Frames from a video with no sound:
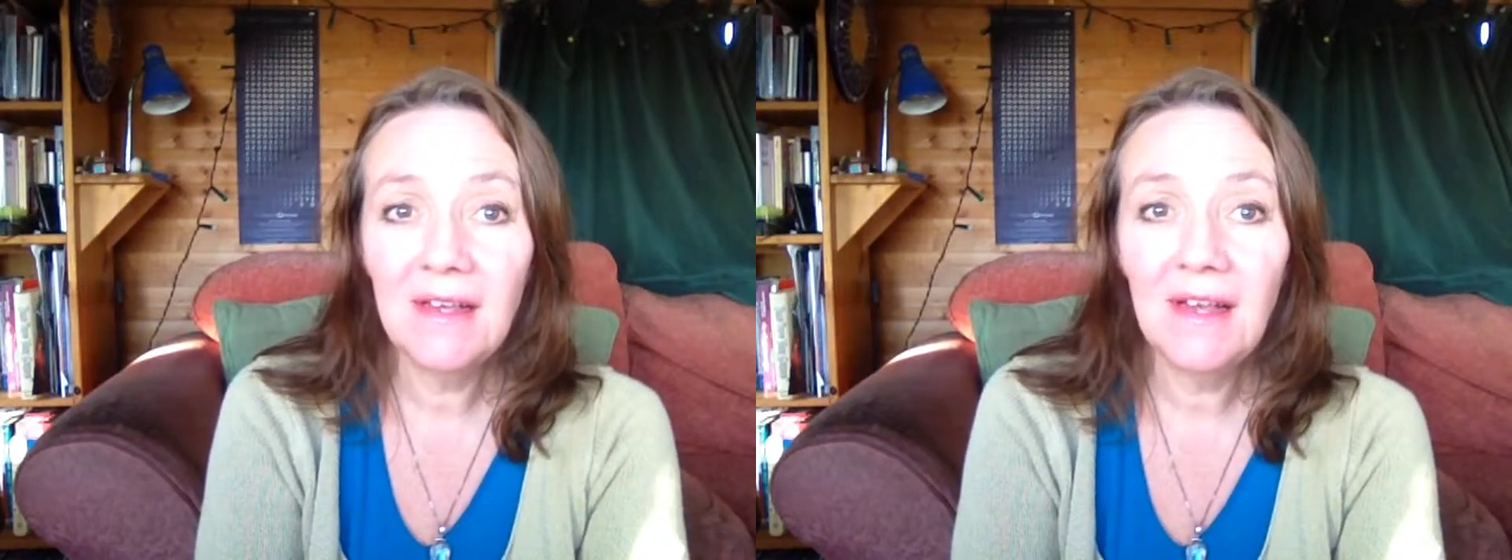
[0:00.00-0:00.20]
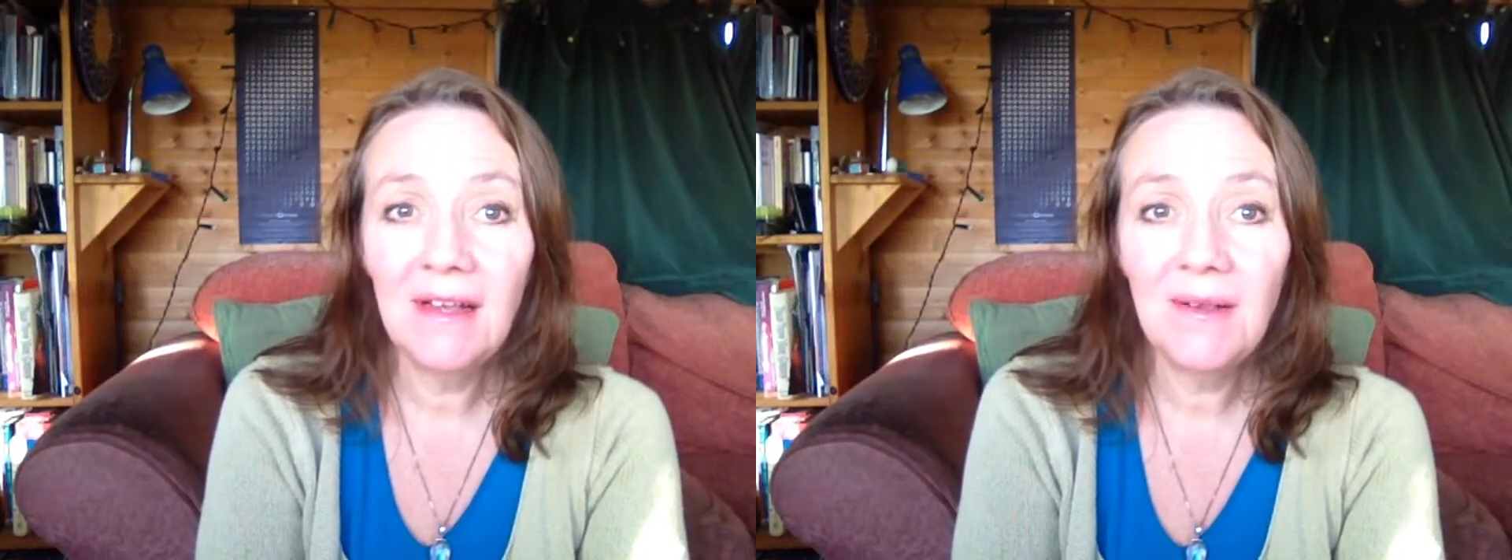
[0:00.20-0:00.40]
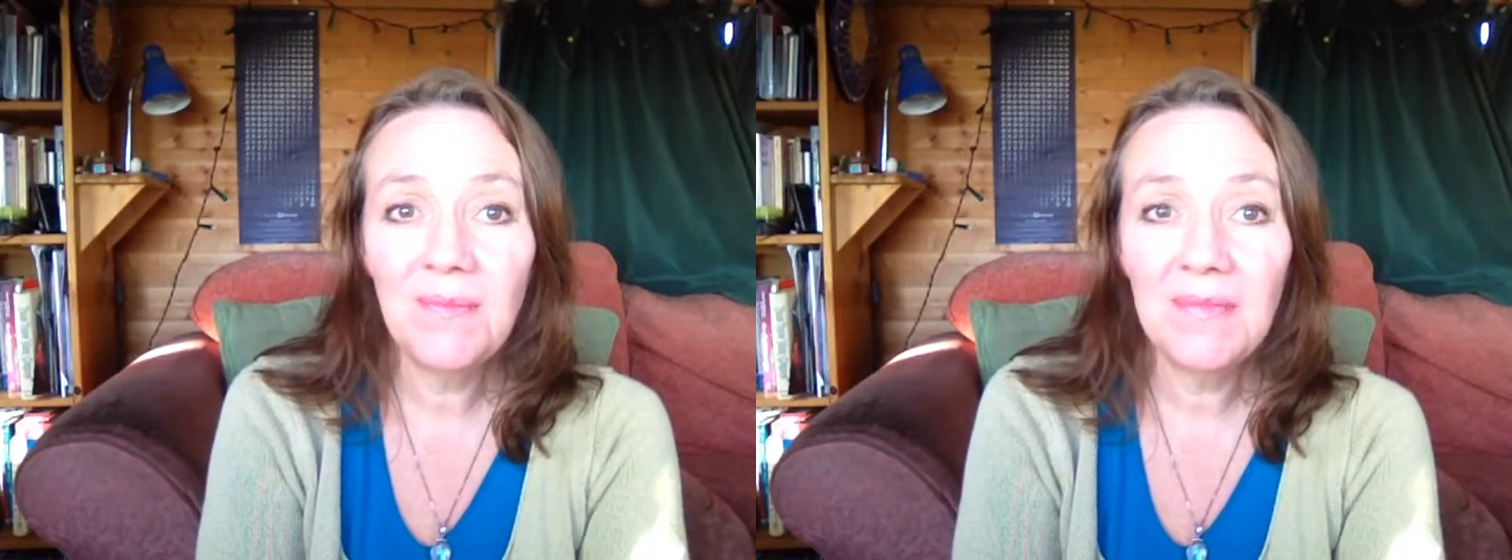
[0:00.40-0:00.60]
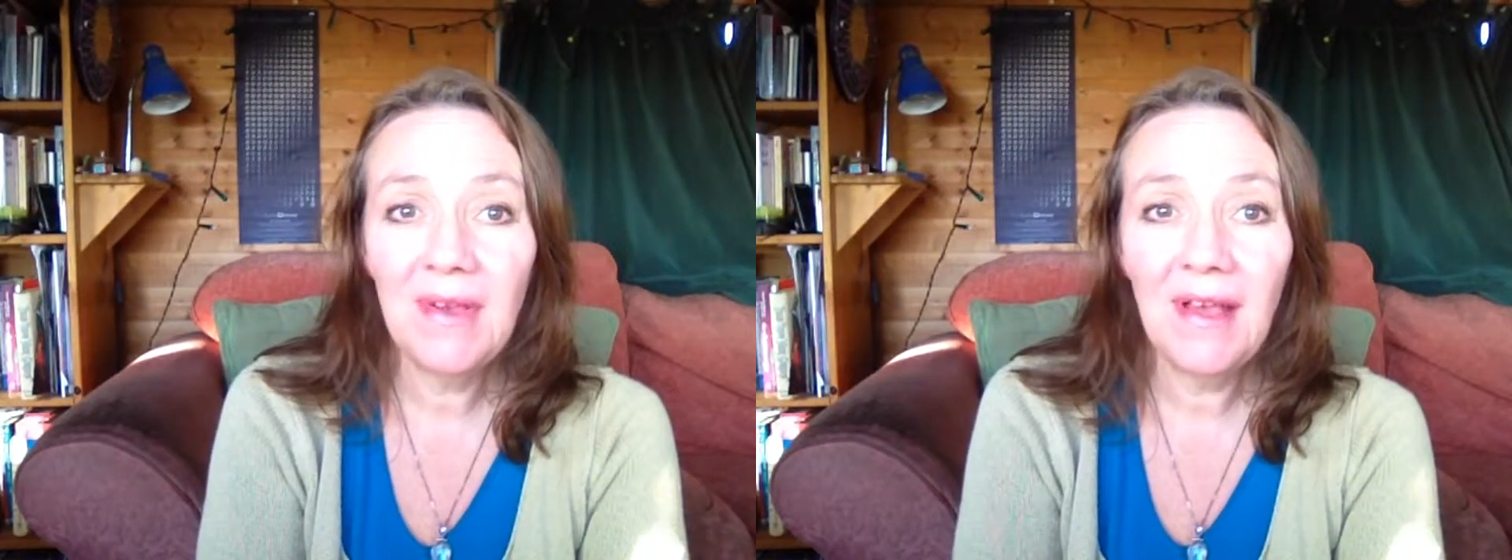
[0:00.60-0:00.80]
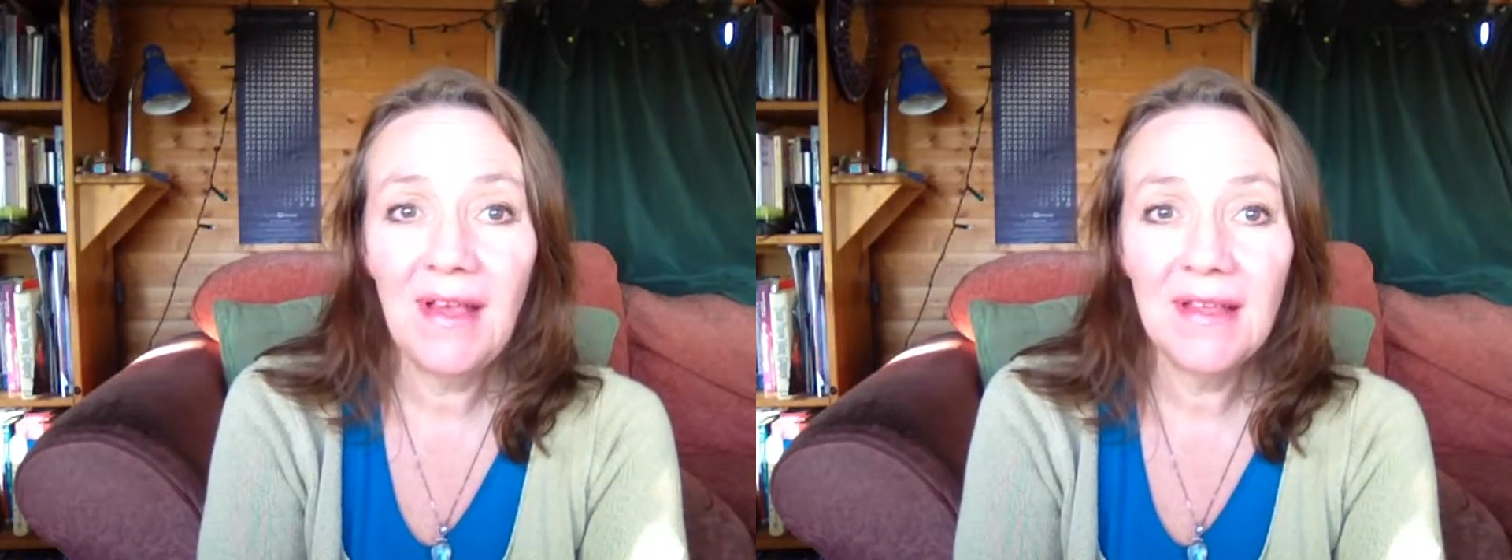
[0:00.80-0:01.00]

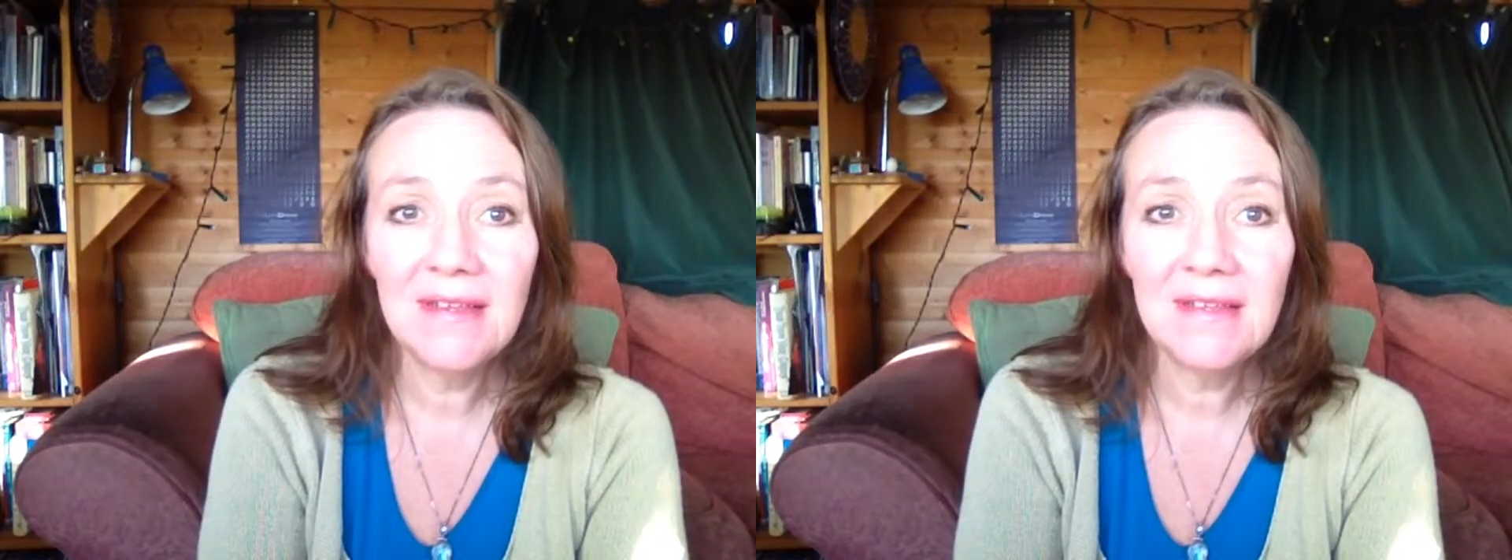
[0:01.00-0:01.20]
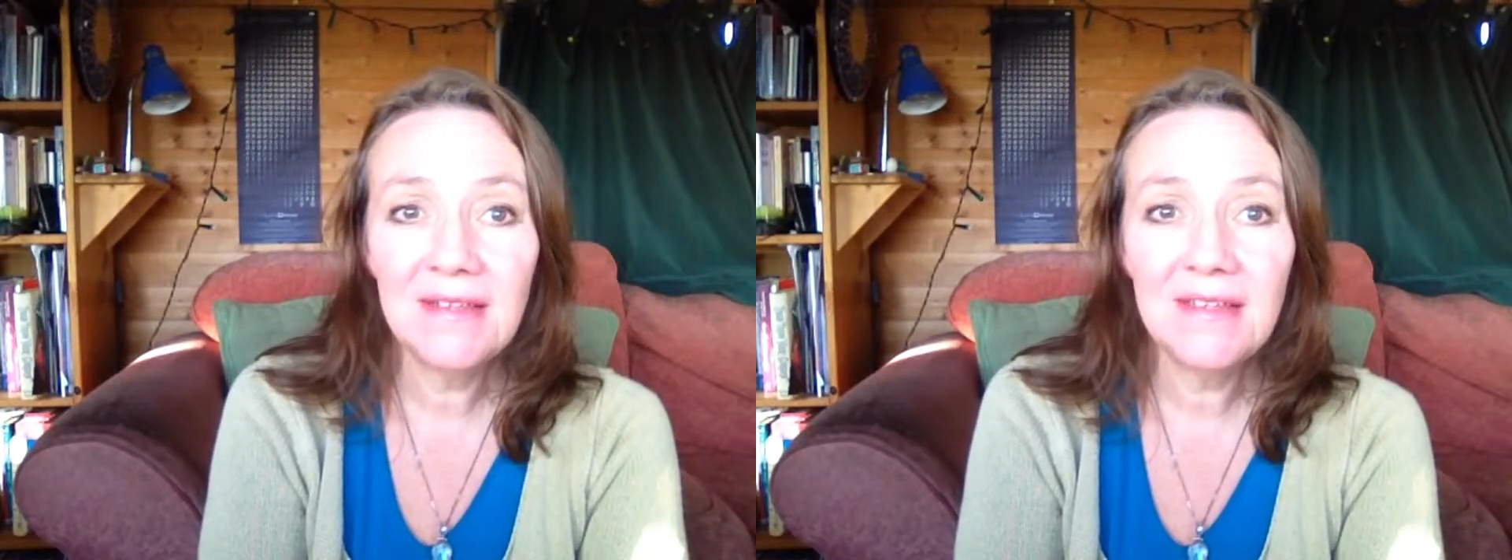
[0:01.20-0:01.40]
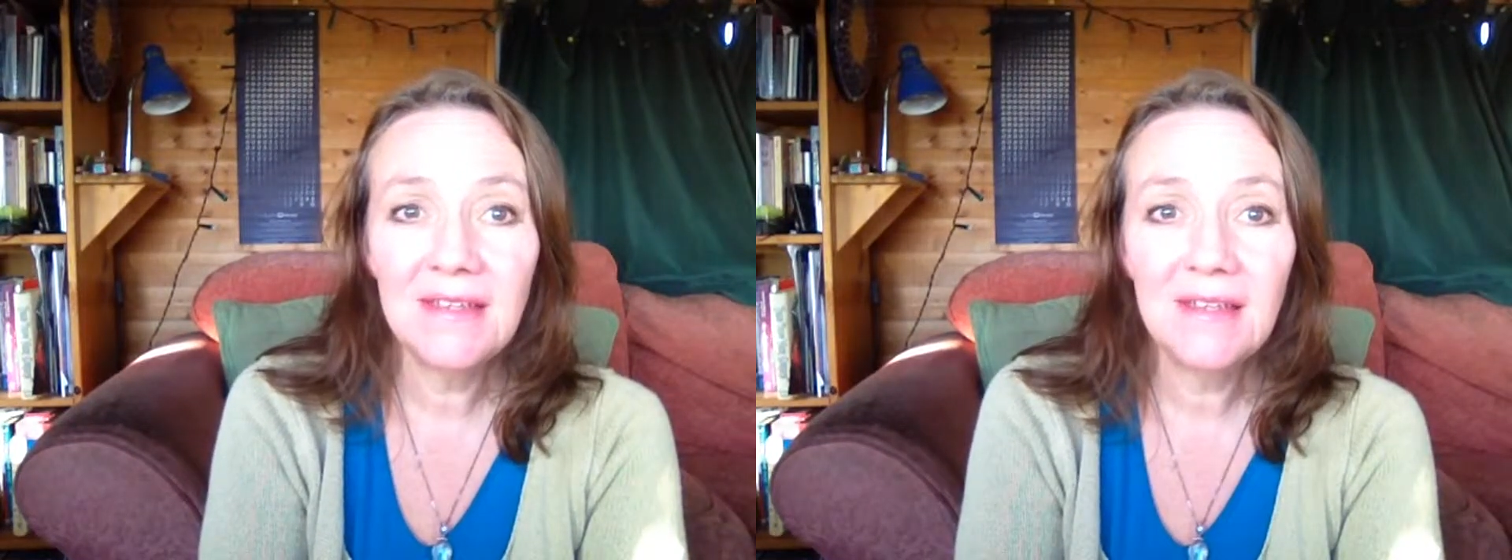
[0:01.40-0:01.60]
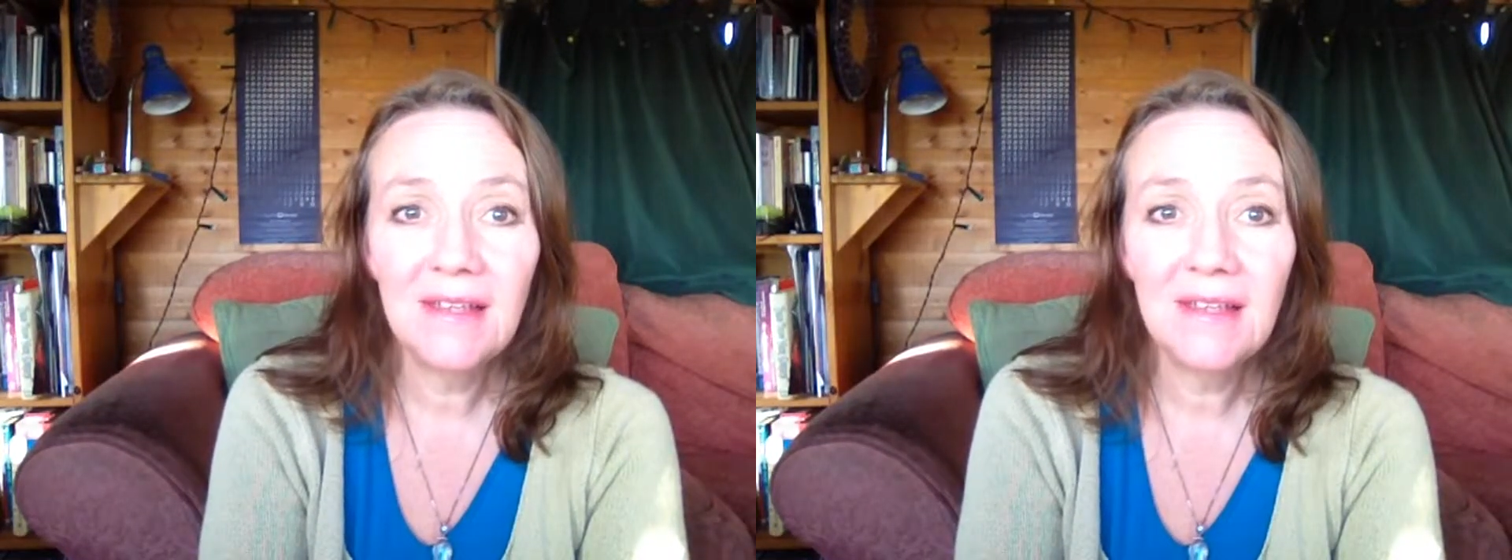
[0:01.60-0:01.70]
and